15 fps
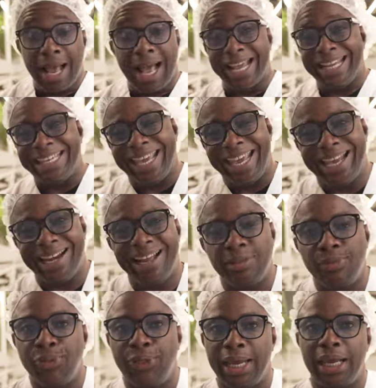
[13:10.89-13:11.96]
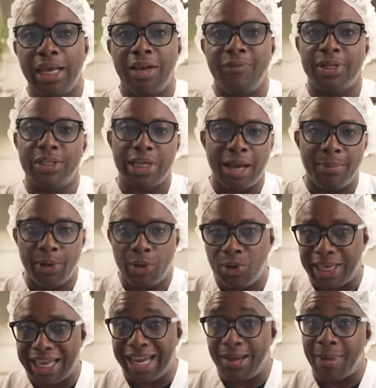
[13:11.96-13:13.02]
I cannot think of a domino
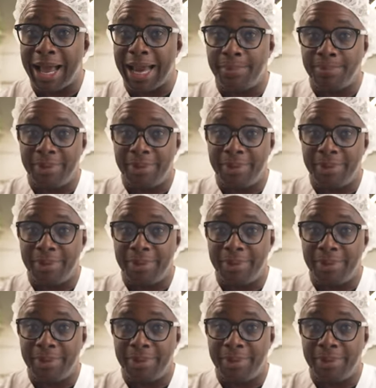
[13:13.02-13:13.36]
game I